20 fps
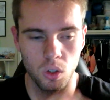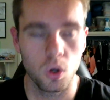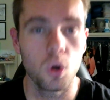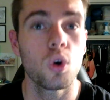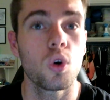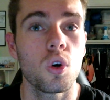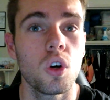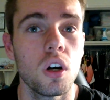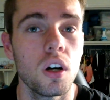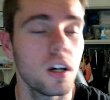
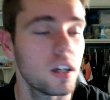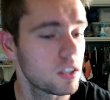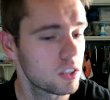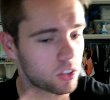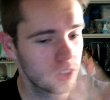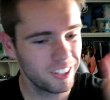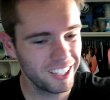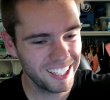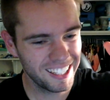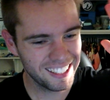Alright,
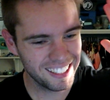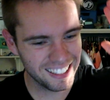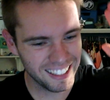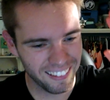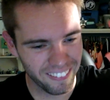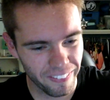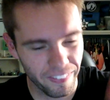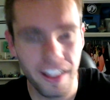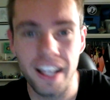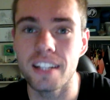so it is
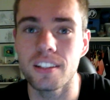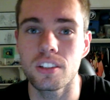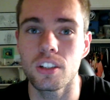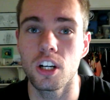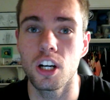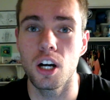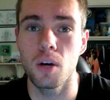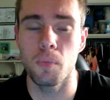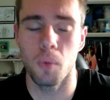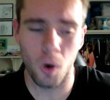that
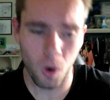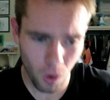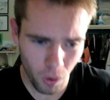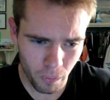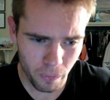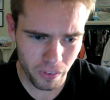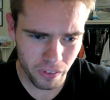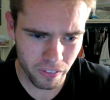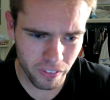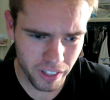time
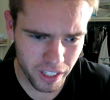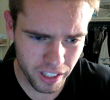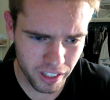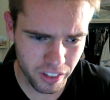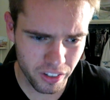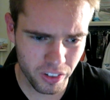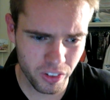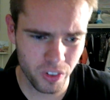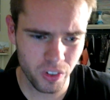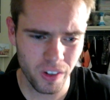of the
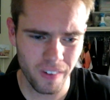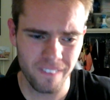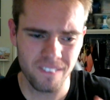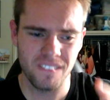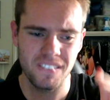video.